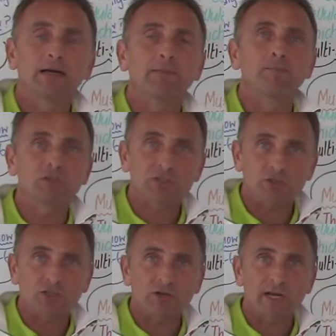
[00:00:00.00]
muscle
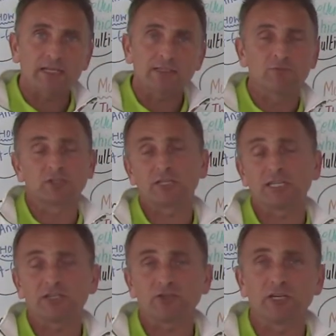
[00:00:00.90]
strains, muscle
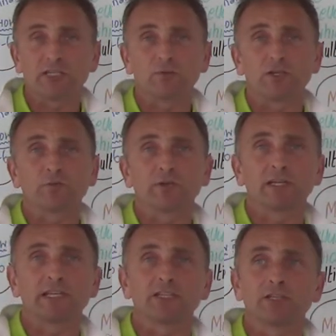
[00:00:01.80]
injuries, which would
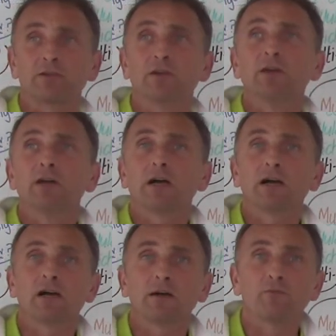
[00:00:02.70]
lead to
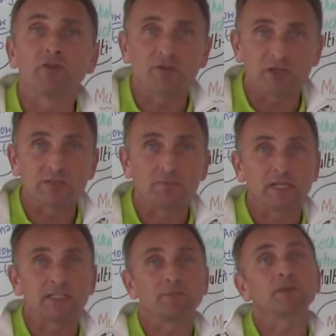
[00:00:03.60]

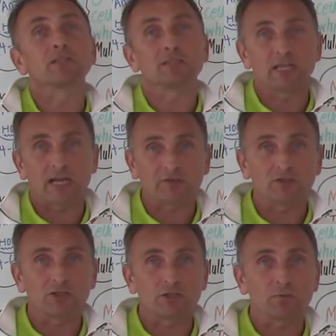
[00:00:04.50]
reversibility because they have
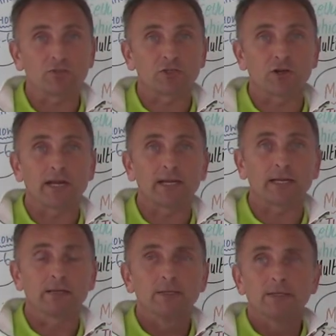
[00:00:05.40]
to stop
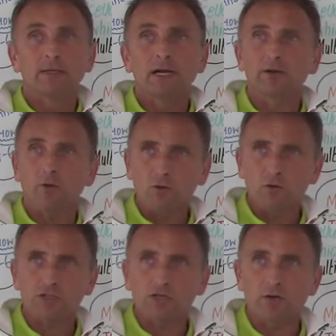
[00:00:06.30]
training. And
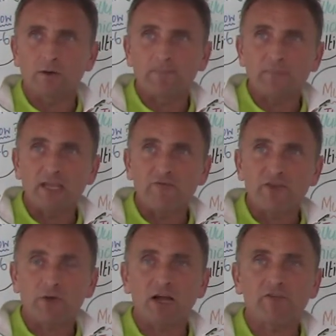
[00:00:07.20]
also, if
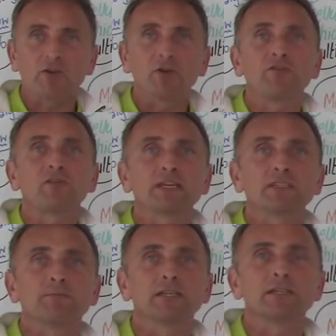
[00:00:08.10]
you have good
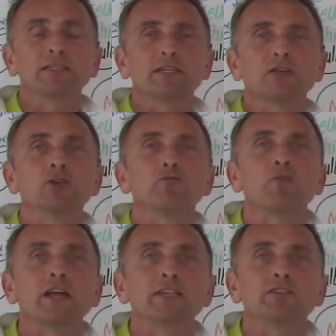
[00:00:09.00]
flexibility, good
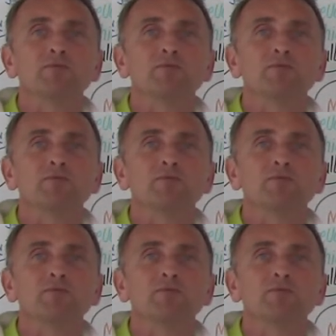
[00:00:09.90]
range of